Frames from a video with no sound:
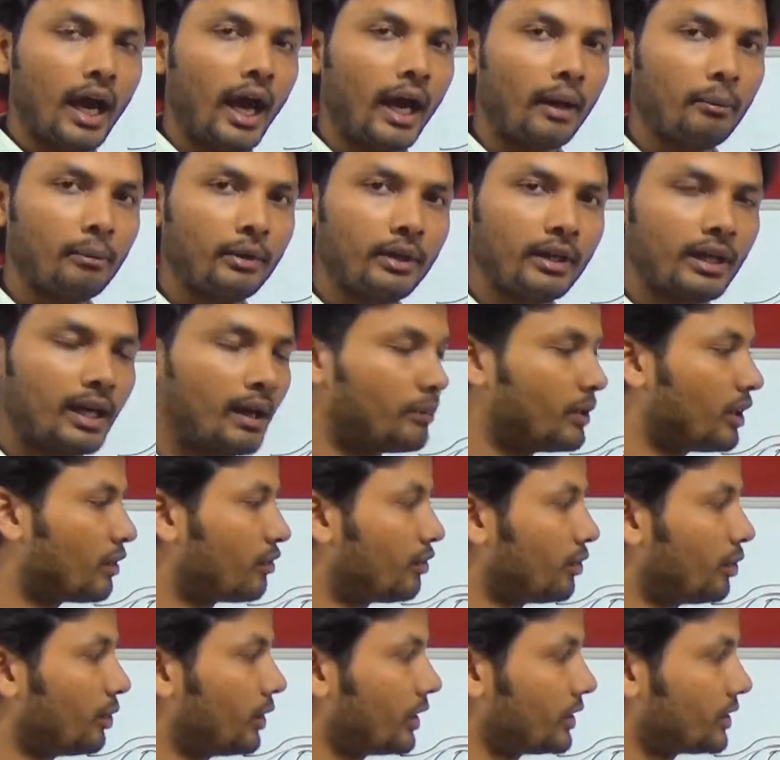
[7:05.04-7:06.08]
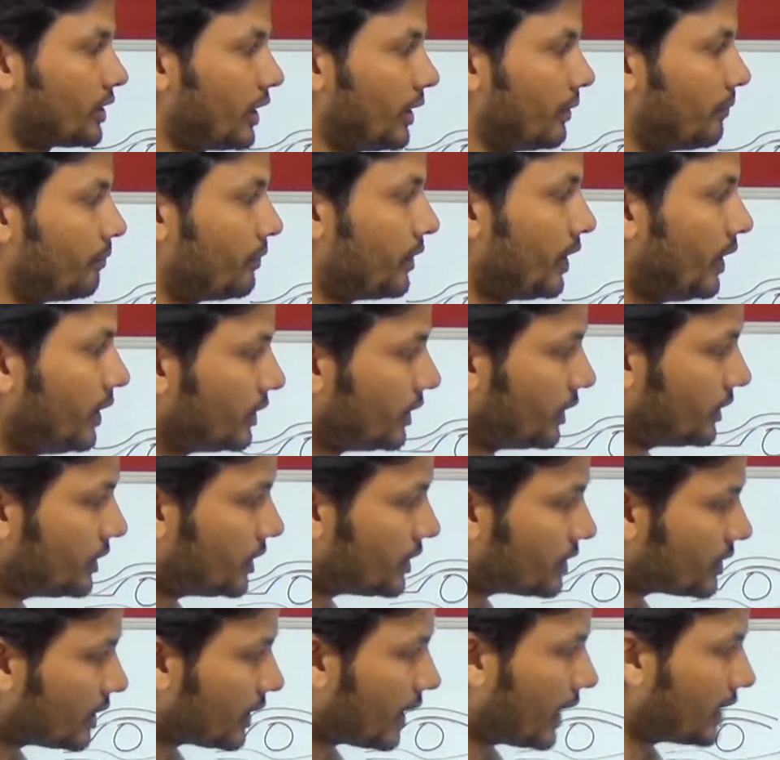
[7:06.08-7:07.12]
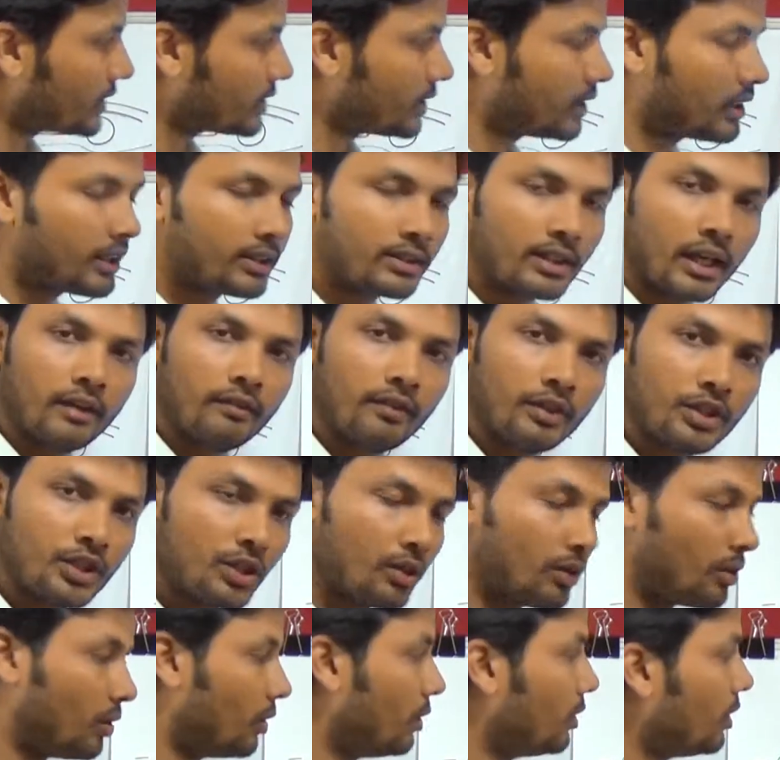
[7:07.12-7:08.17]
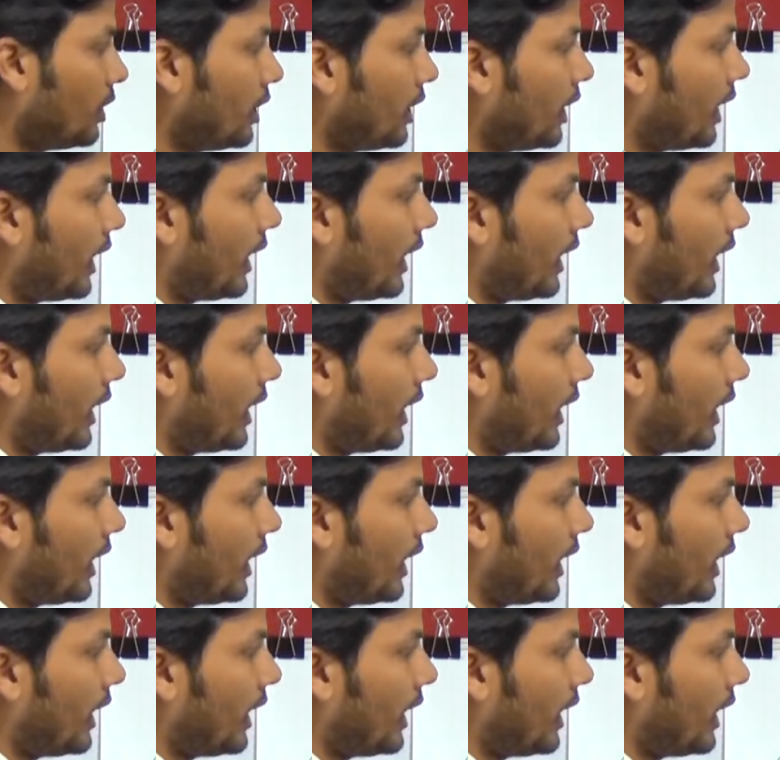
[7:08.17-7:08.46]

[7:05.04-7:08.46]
hybrid laminar flow design. This is the nozzle design which you know,